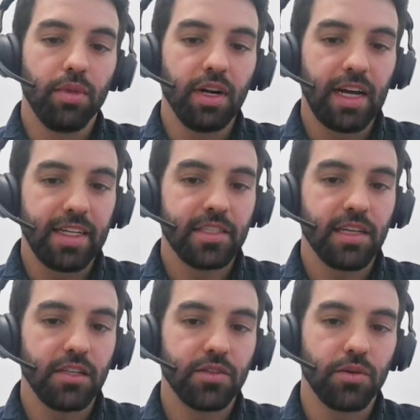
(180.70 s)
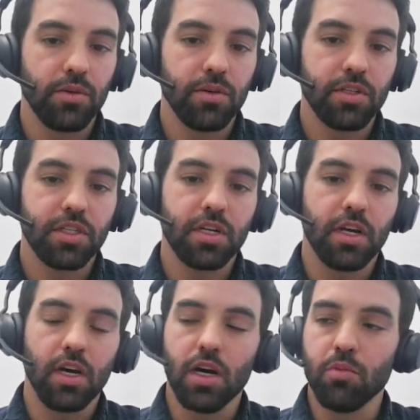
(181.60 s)
light sensors,
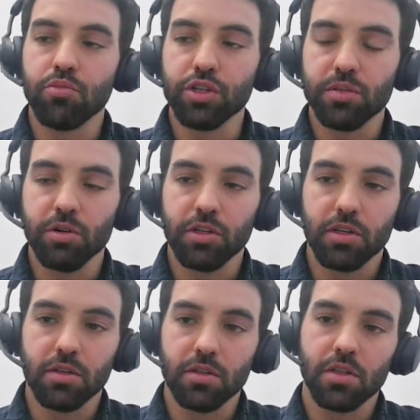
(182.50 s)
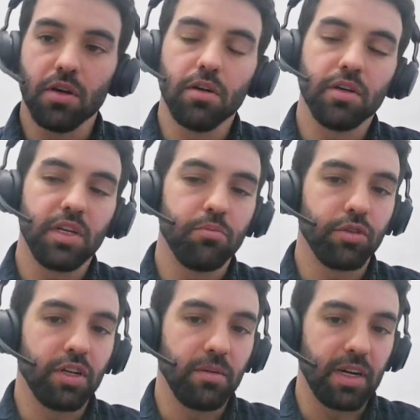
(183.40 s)
push buttons, or
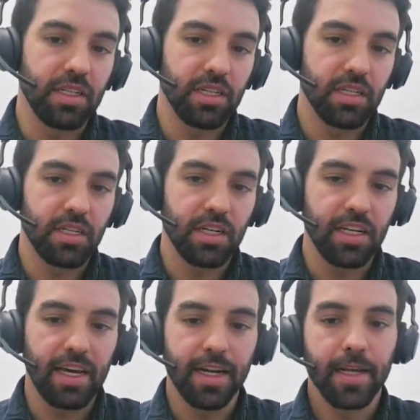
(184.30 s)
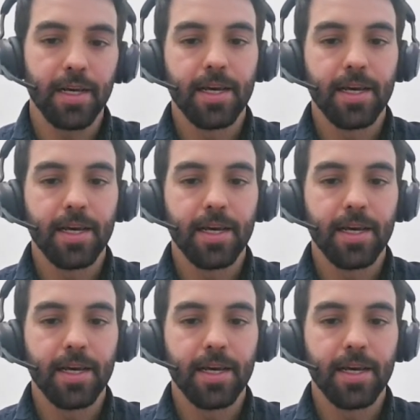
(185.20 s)
input devices at the end.